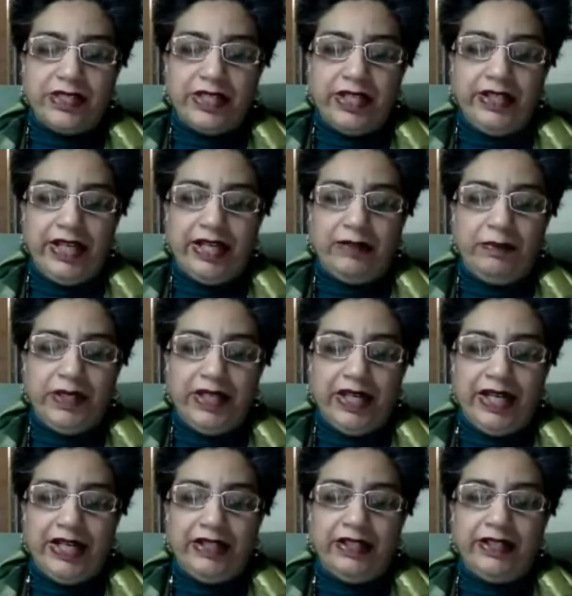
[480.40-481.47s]
said had been
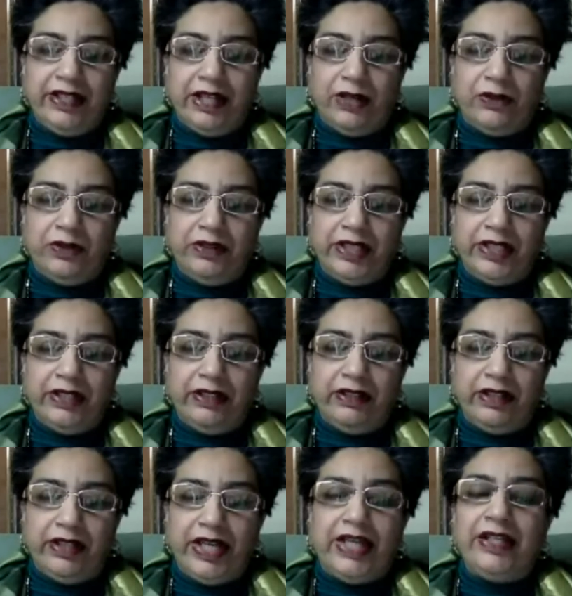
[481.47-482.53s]
handed down,
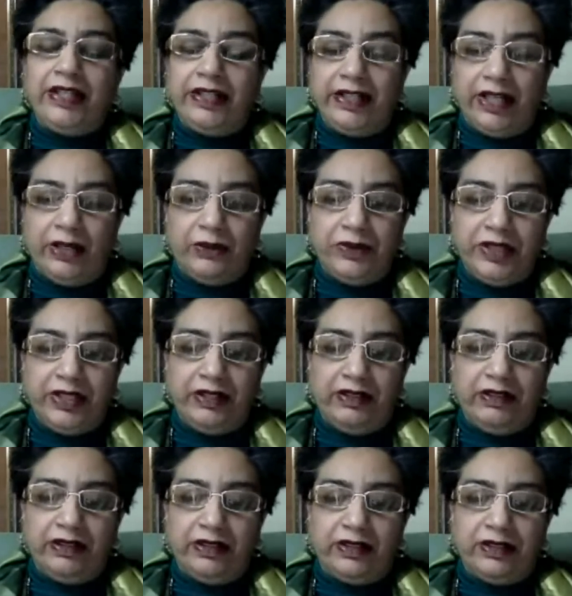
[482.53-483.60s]

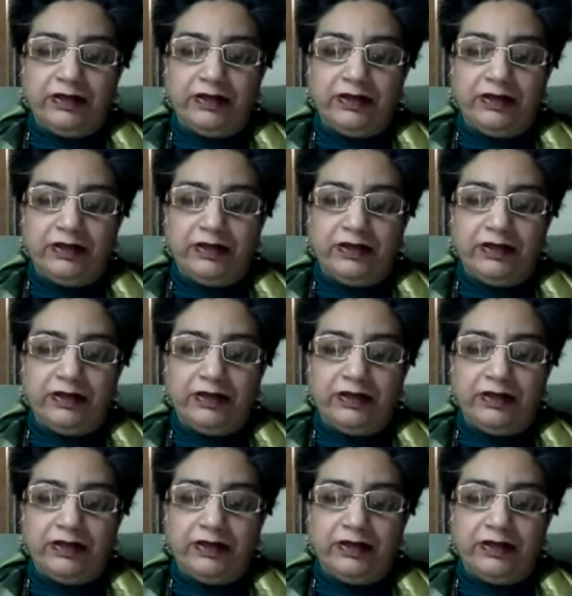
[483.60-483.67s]
and